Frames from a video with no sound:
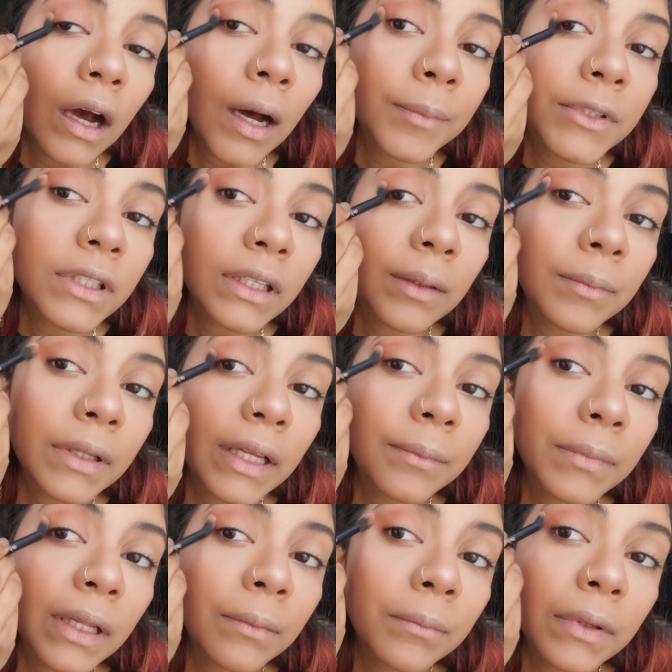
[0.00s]
I'm just gonna
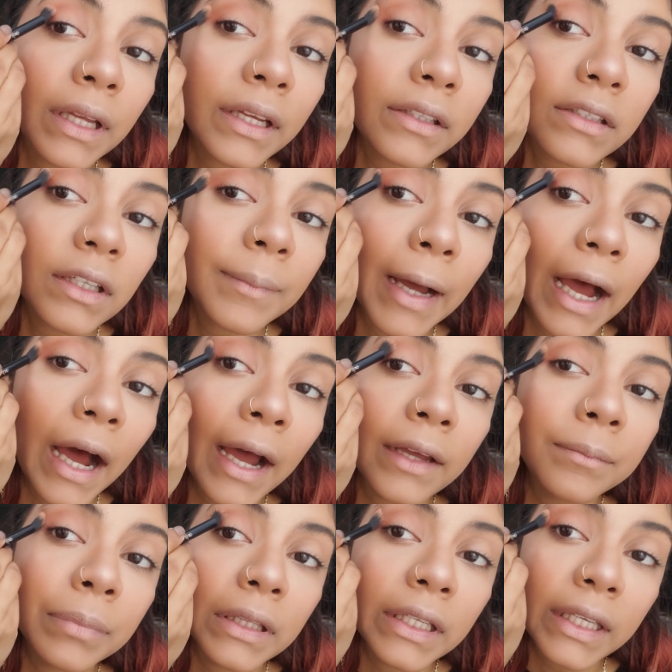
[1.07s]
blend till my
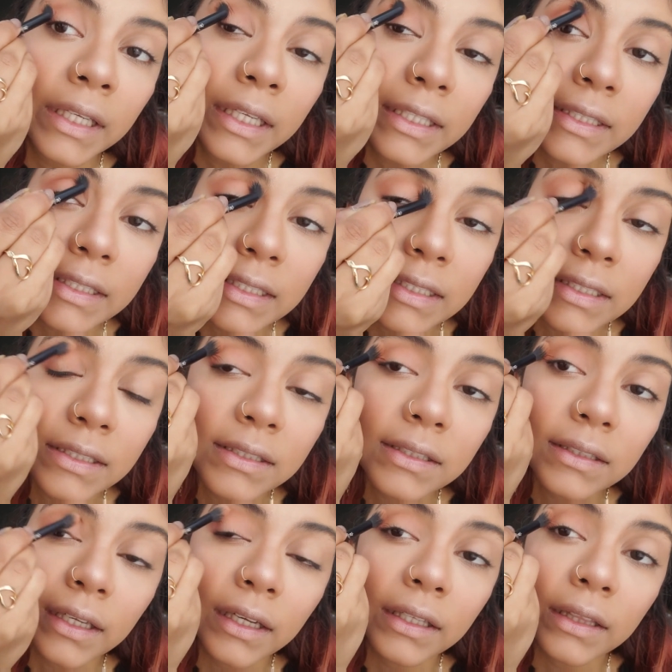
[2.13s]
eye bleeds,
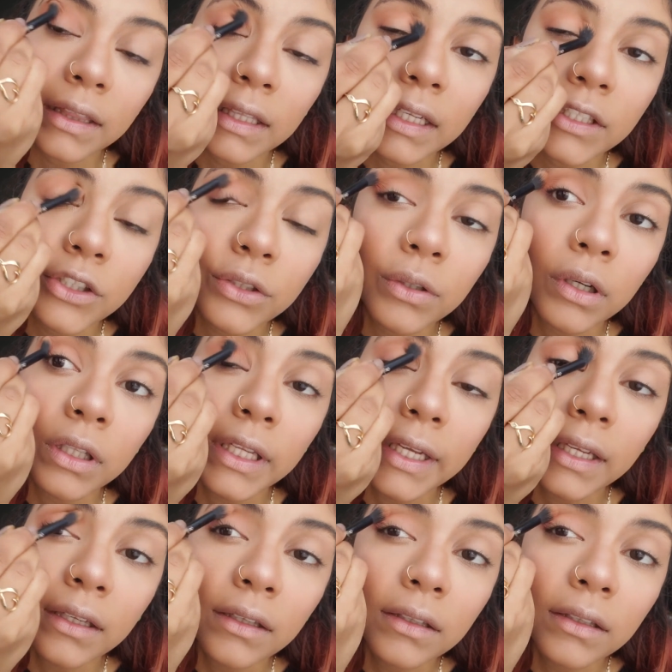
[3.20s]
literally.